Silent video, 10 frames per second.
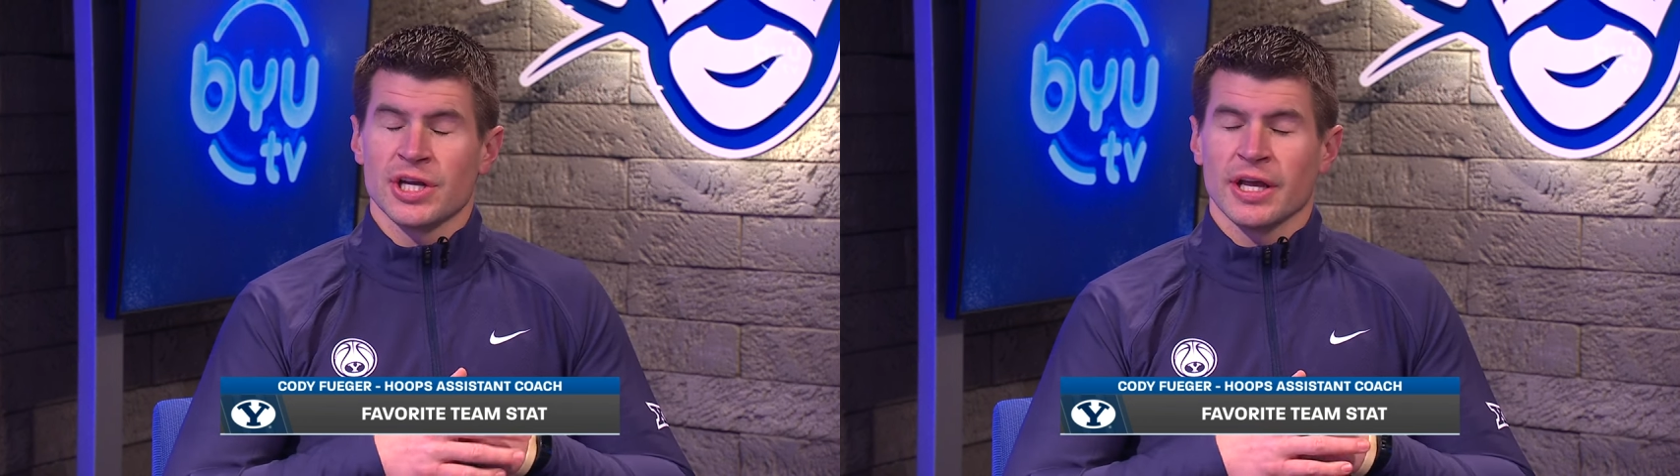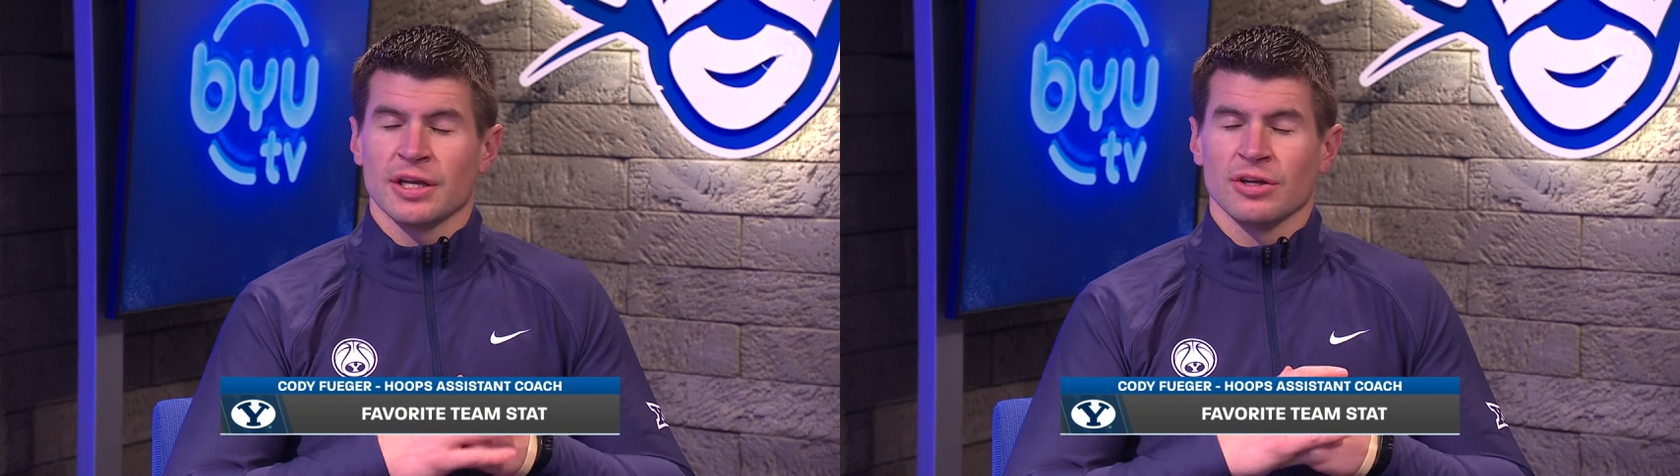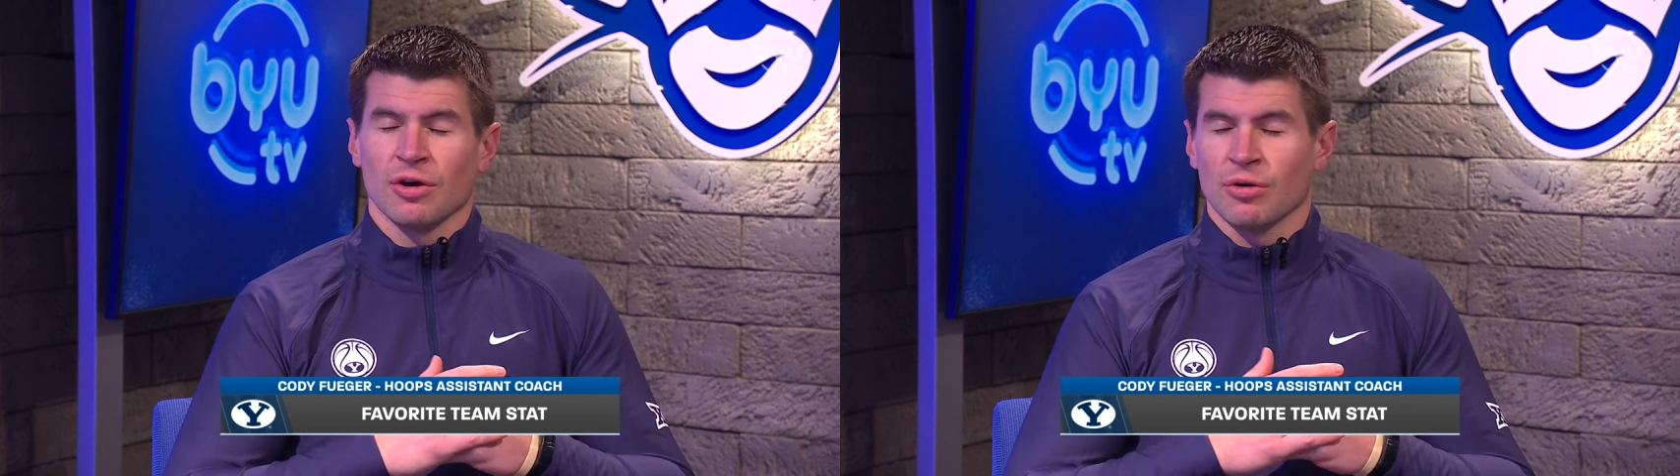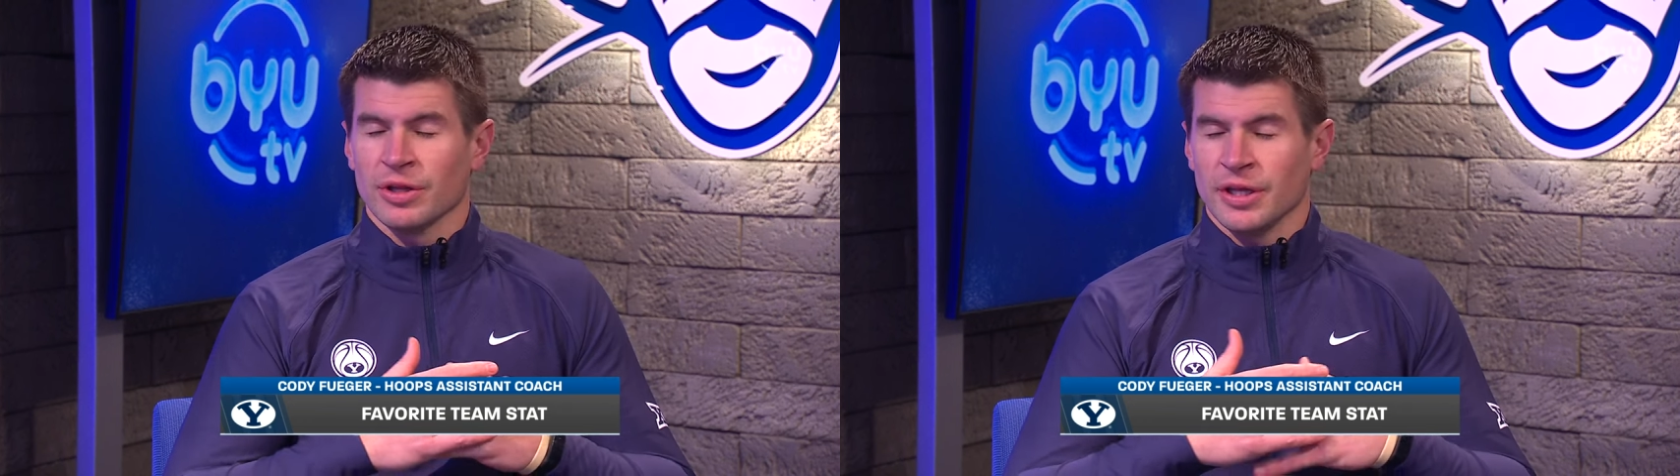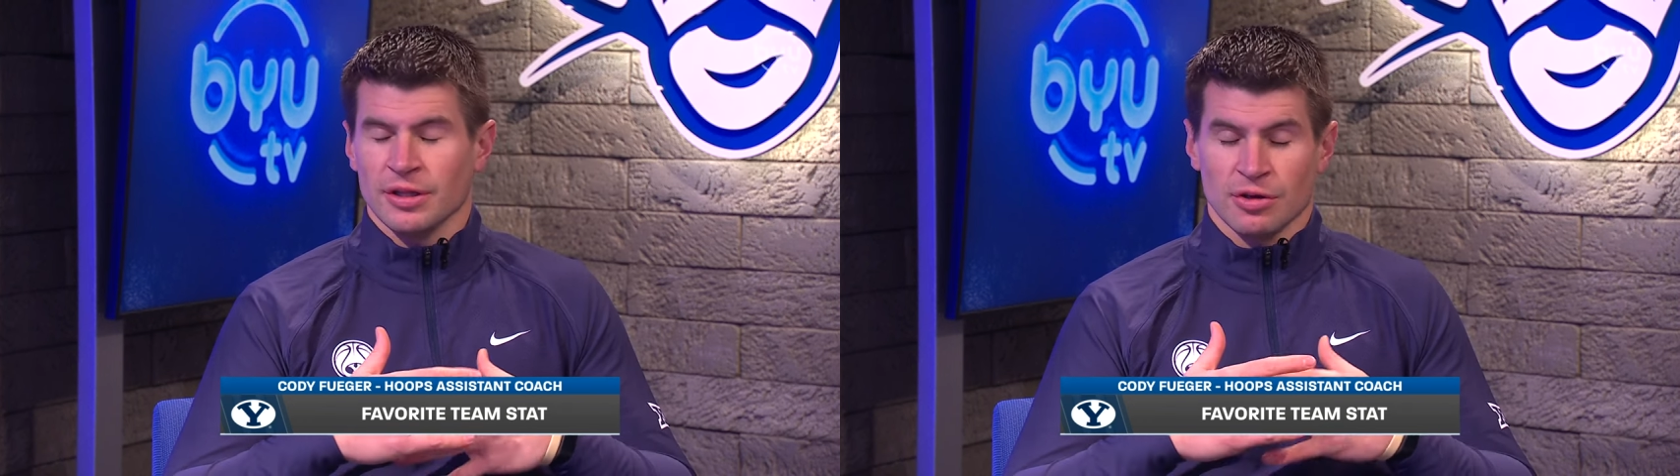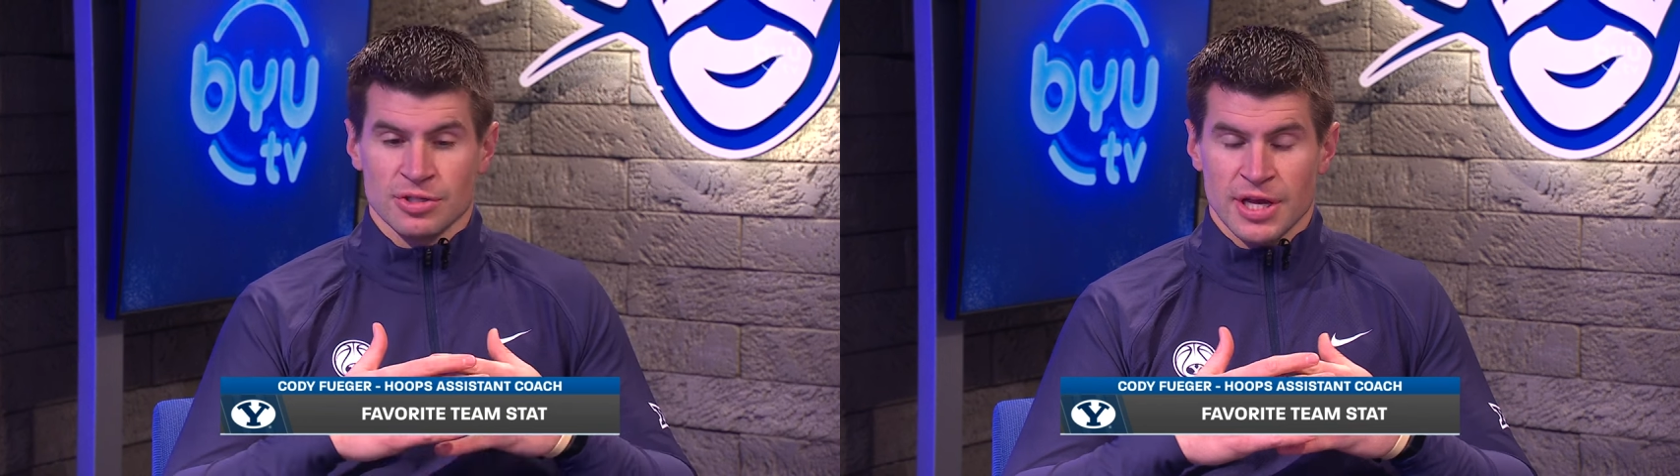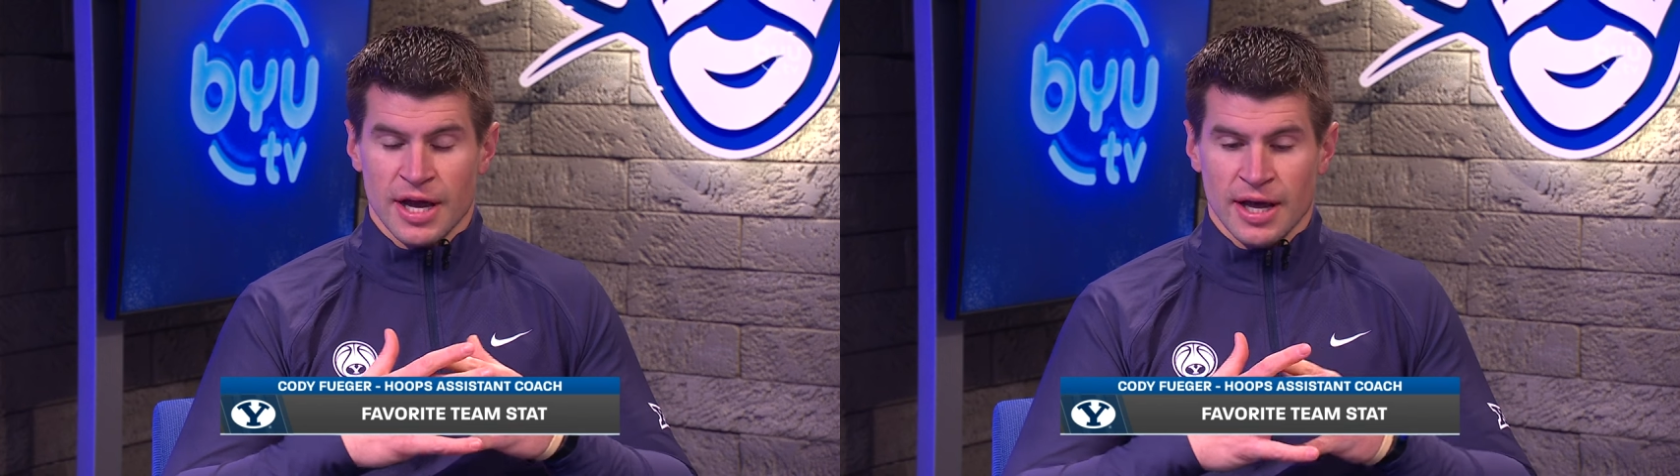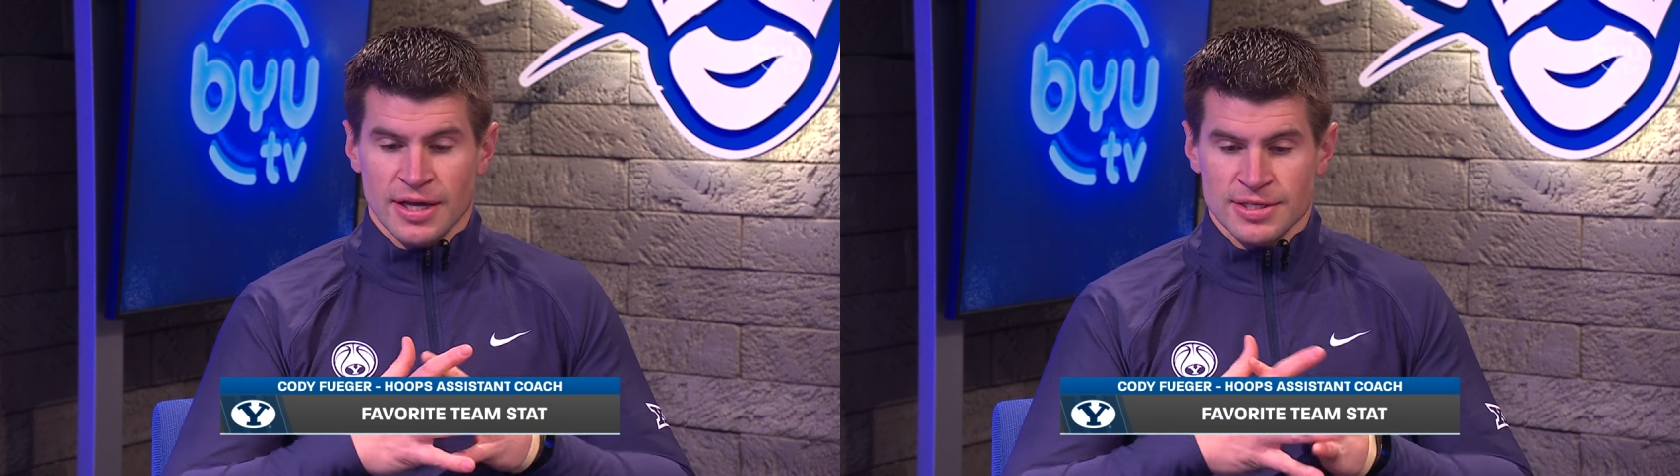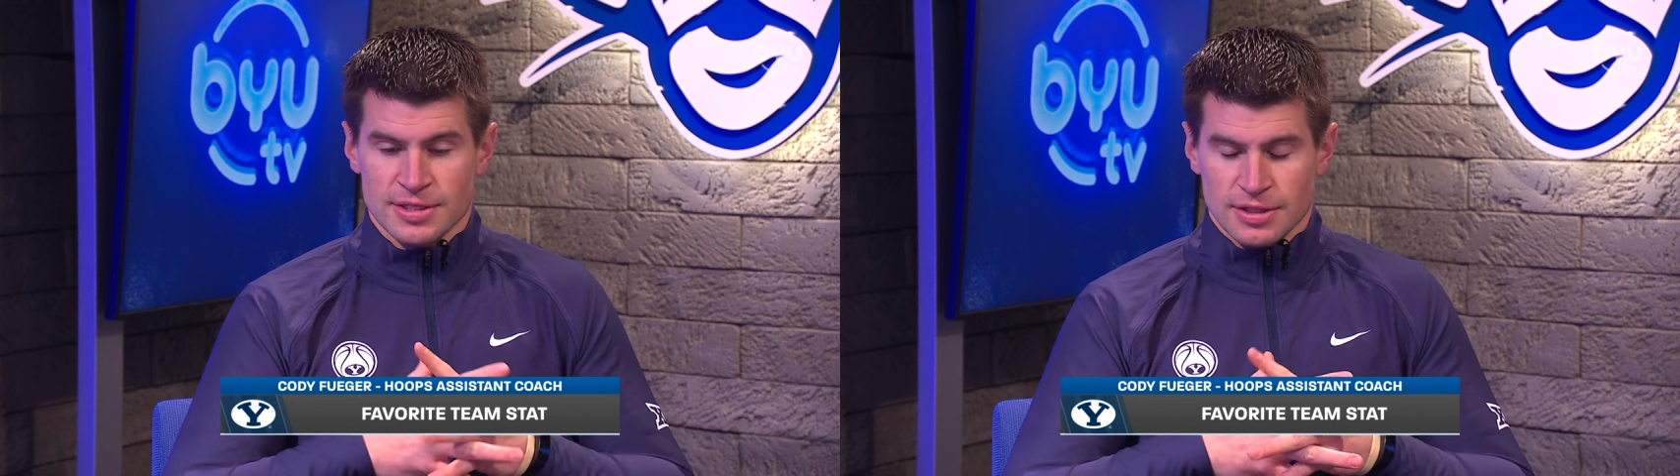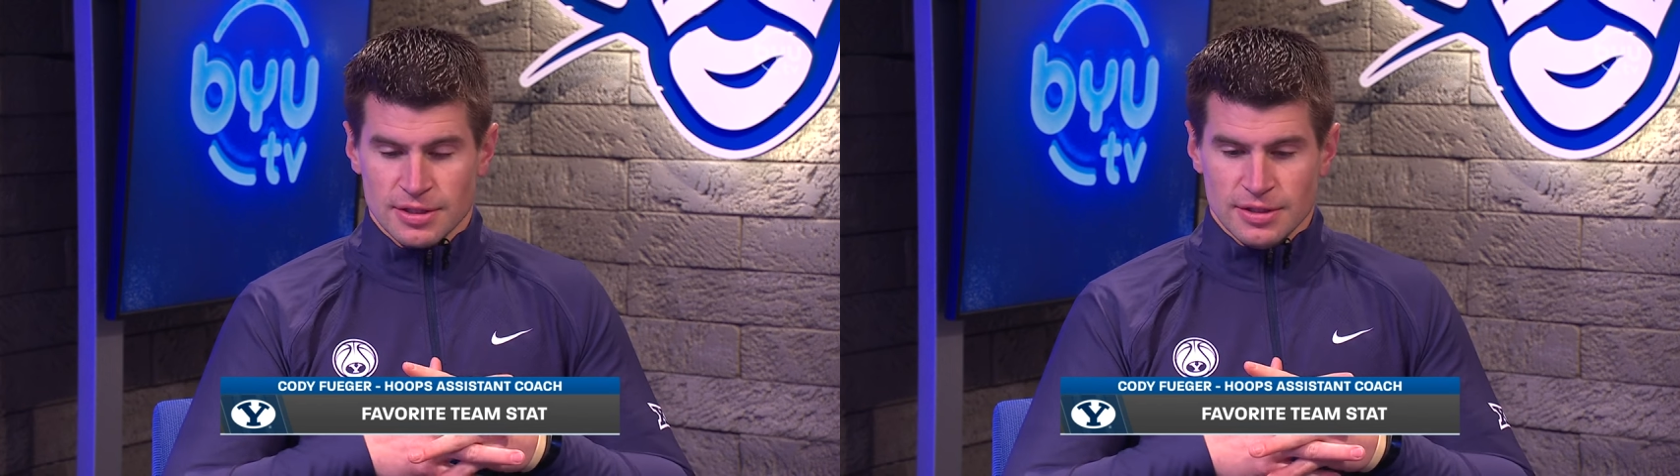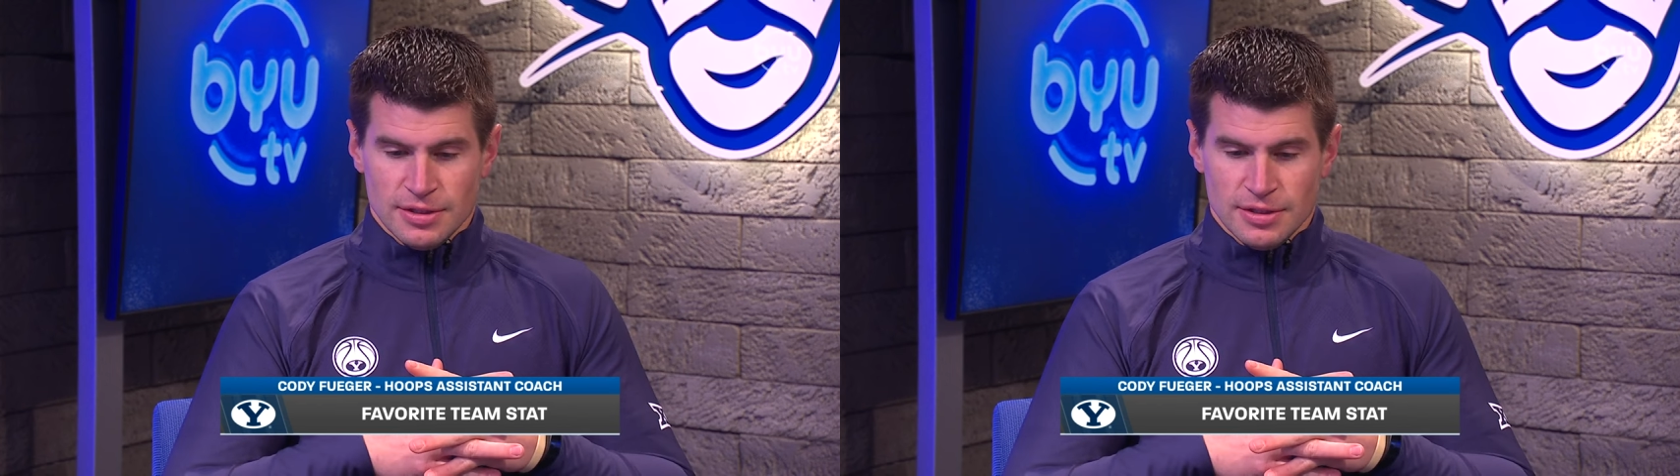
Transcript: Jake, Yoeli, those guys,